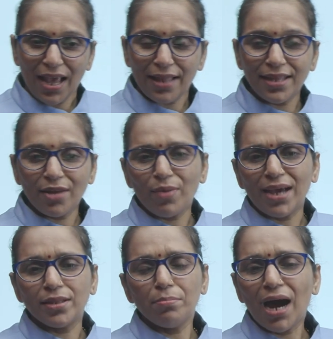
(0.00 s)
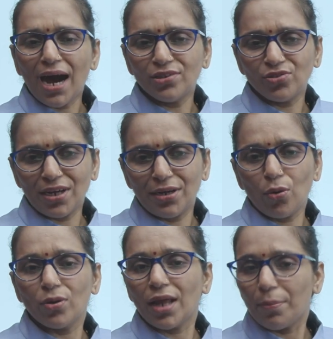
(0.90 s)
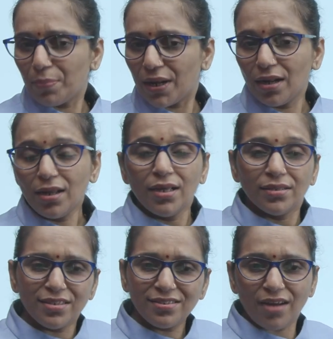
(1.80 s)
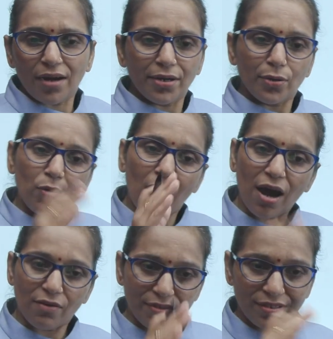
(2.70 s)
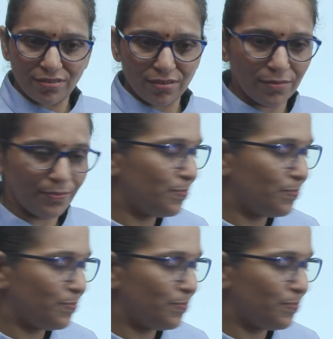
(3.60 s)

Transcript: And then by the March and or April they started to harvest it.